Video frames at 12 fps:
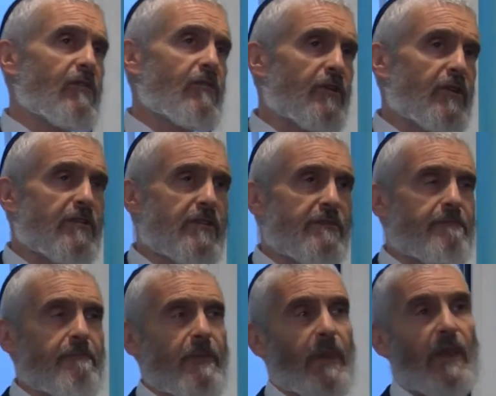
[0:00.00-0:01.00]
law works.
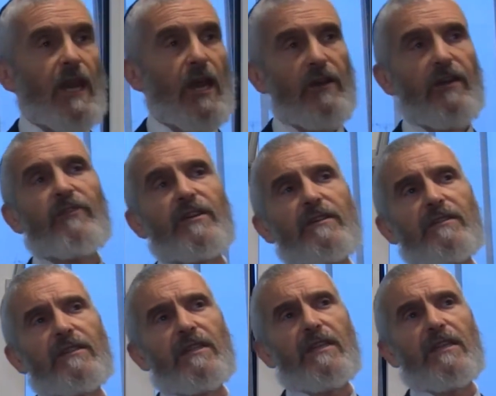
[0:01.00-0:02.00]
However,
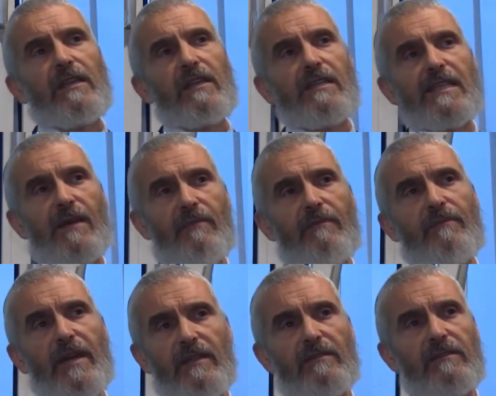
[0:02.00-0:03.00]
in some
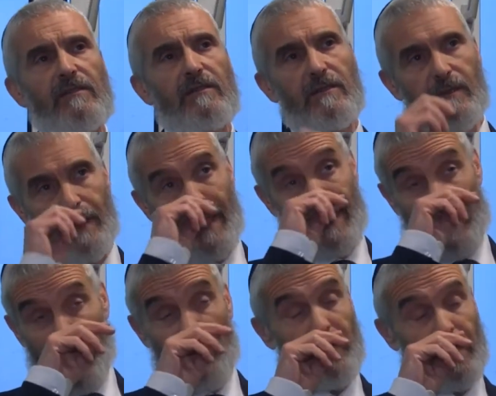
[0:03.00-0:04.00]
medical
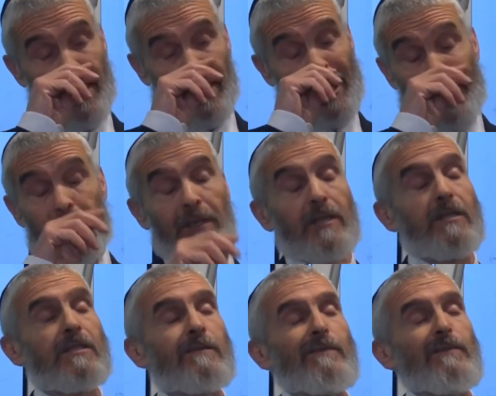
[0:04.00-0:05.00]
life and death
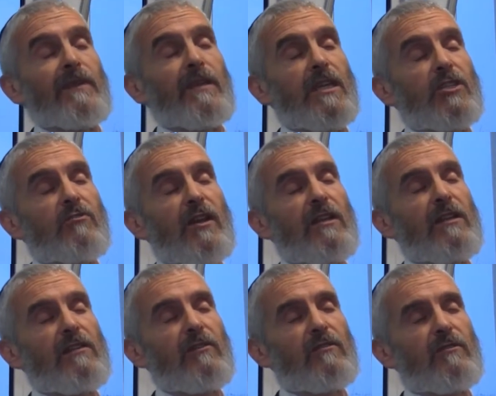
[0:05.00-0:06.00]
areas,
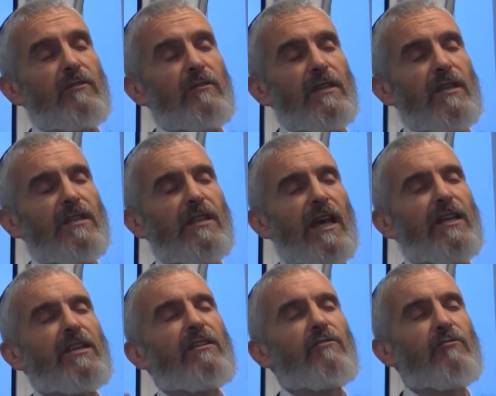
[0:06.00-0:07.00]
Israeli law is
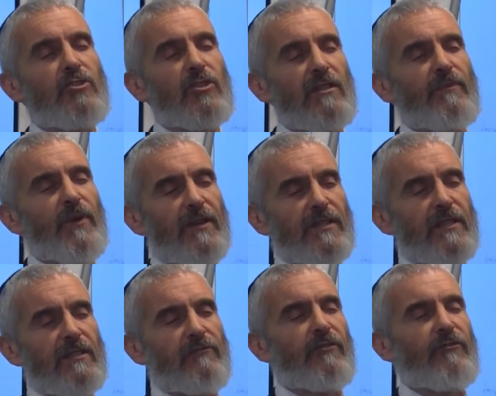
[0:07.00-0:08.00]
unusually
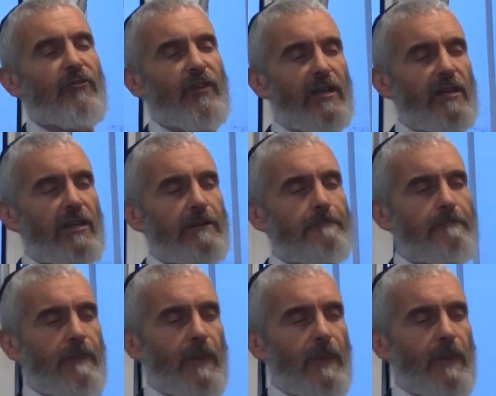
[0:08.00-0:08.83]
positive or friendly